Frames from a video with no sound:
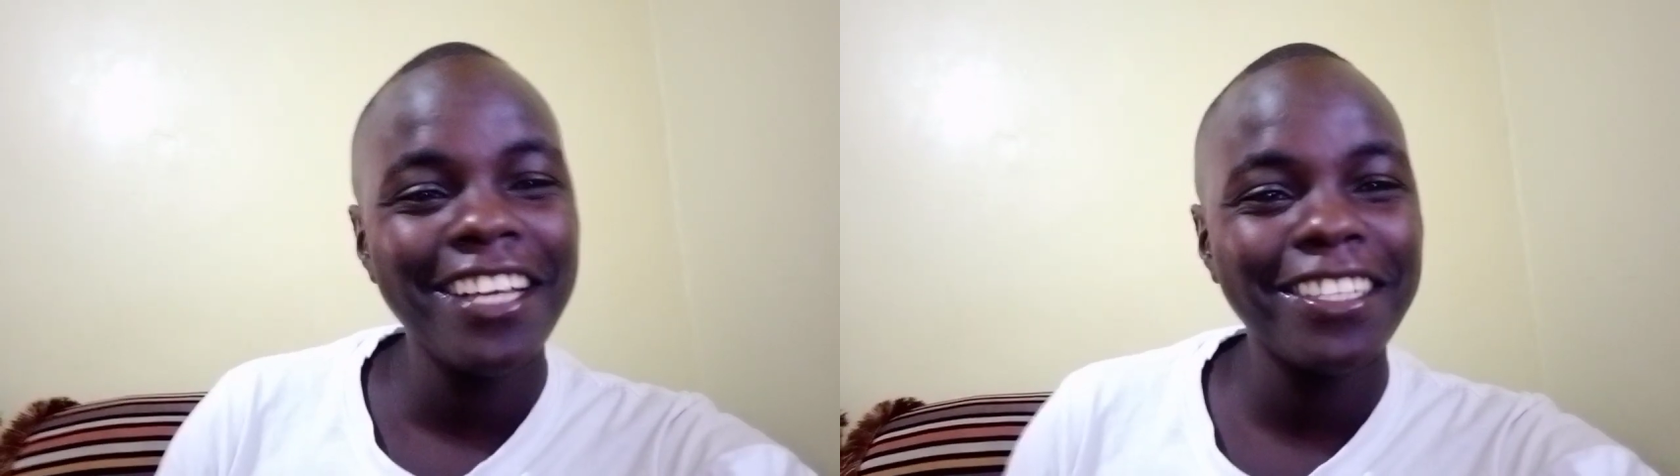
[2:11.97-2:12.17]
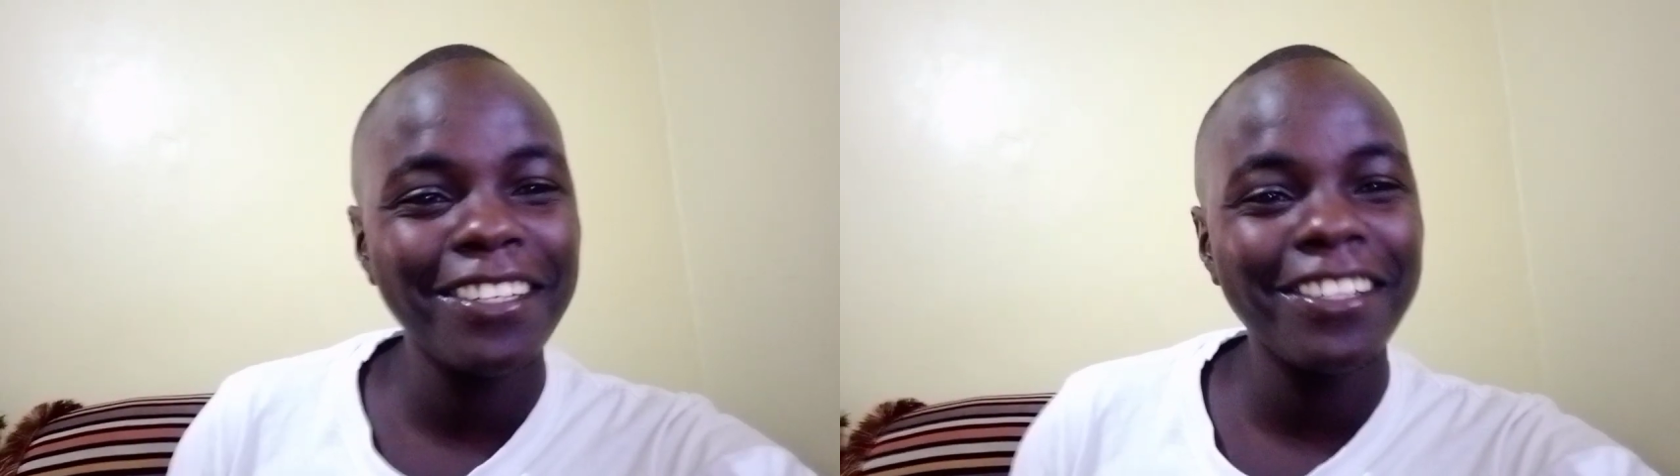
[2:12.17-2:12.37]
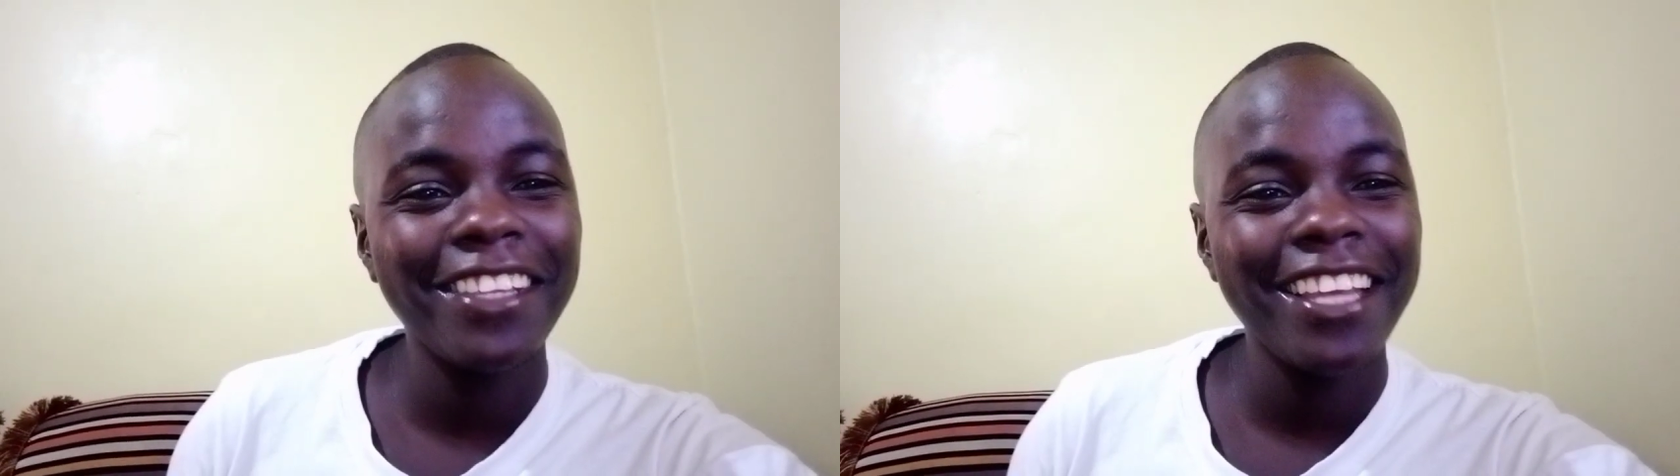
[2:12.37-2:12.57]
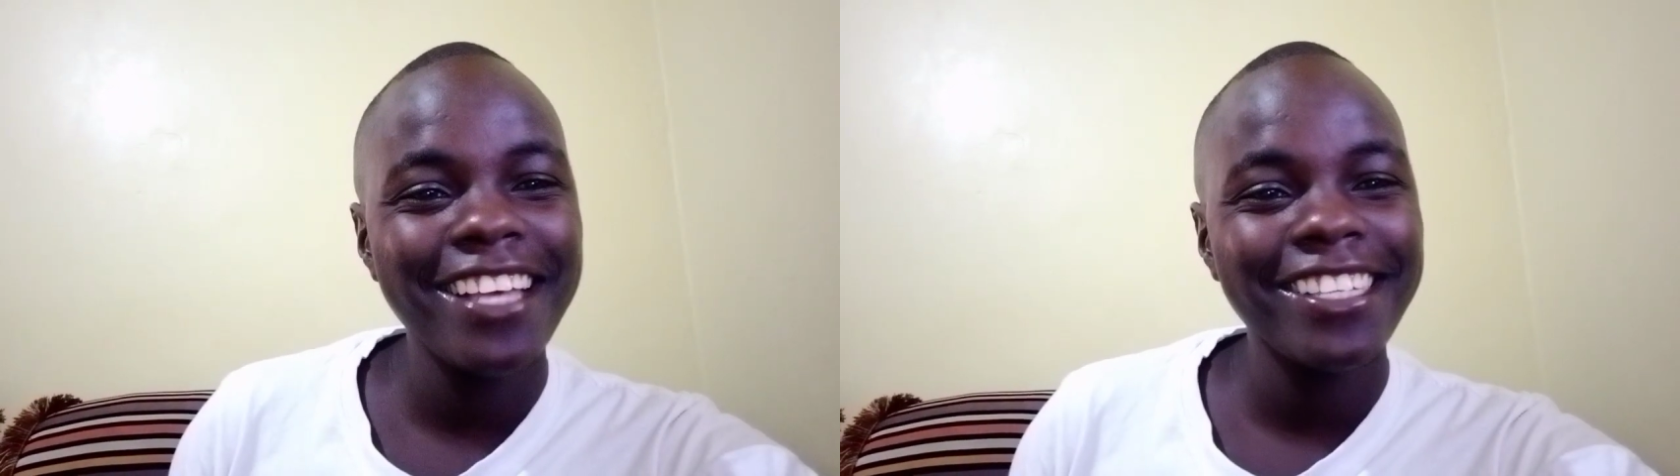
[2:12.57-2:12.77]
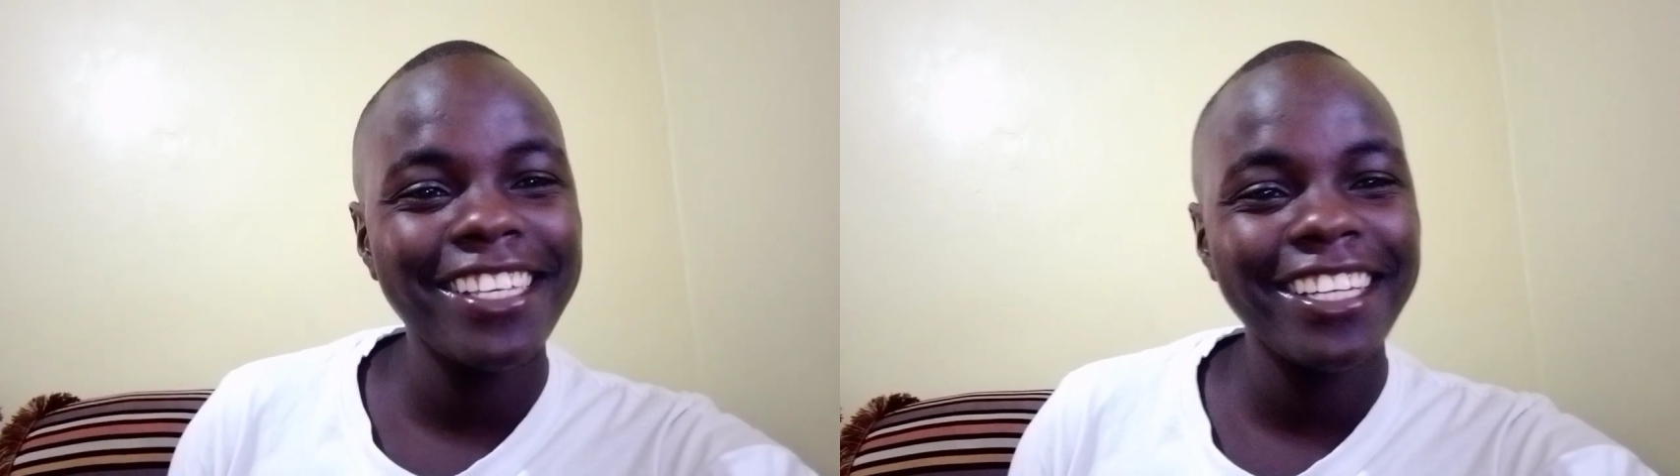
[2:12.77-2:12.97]
So
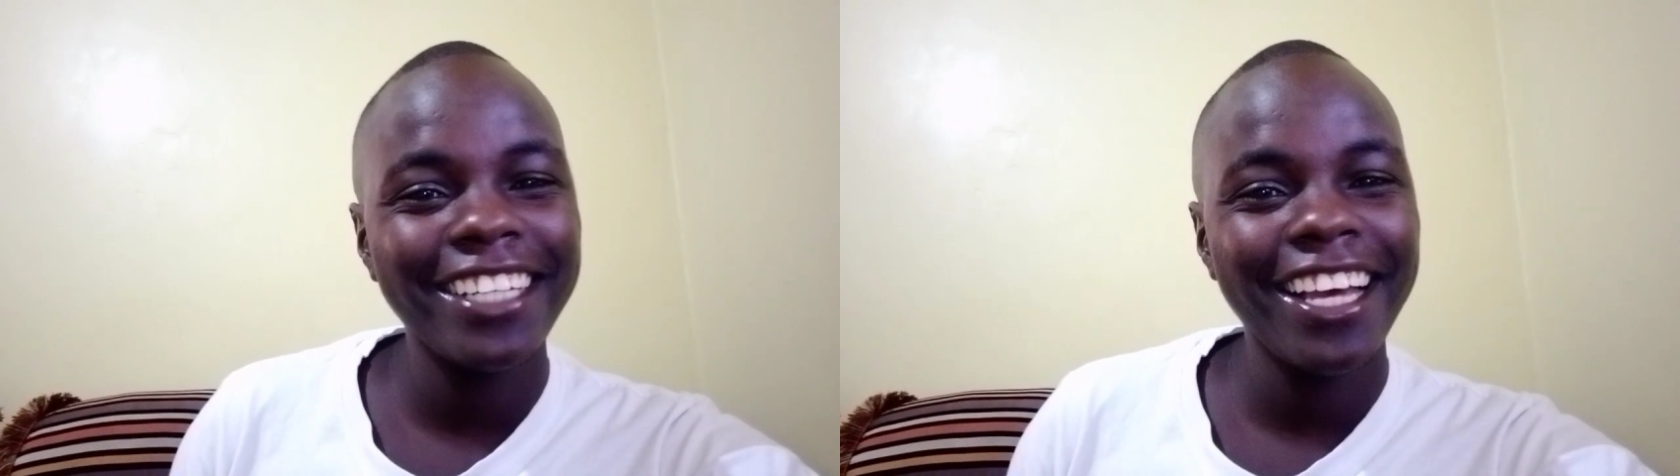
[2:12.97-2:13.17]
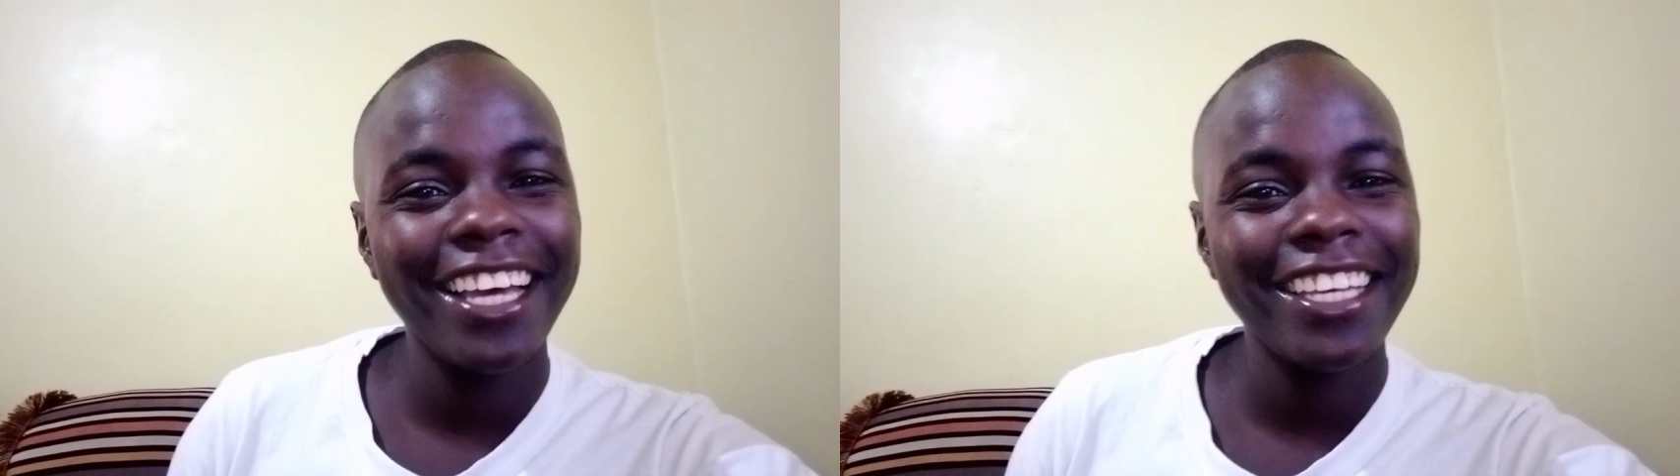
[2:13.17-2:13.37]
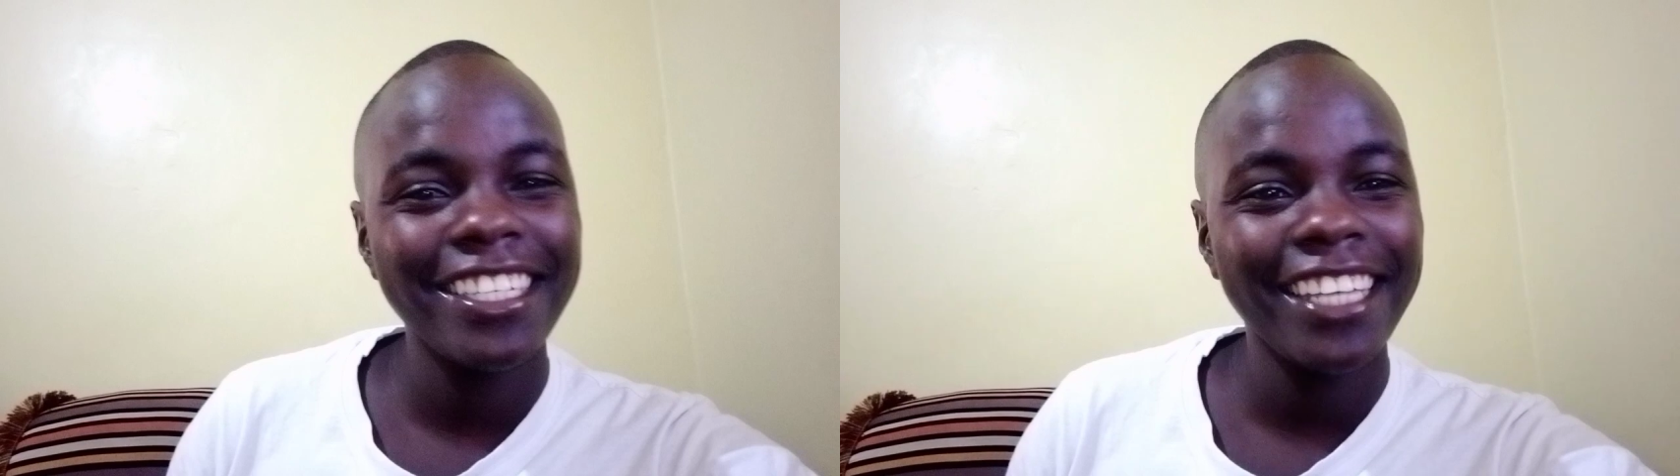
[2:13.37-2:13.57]
that's it guys.